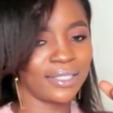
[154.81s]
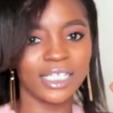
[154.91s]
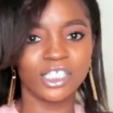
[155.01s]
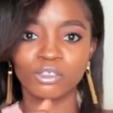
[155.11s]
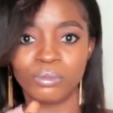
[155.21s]

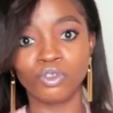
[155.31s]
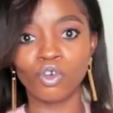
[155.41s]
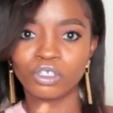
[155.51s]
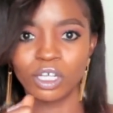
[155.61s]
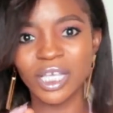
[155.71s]
Let's just, you
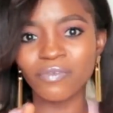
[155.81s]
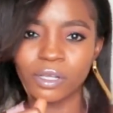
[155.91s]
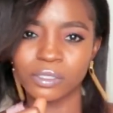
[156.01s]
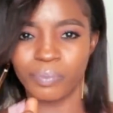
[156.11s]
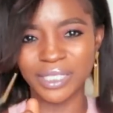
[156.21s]
know, just give
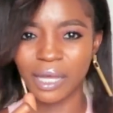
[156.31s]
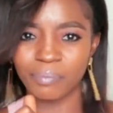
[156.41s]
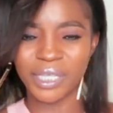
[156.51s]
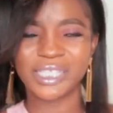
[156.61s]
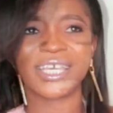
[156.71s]
us better
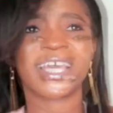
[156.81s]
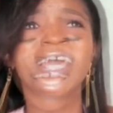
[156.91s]
beats here.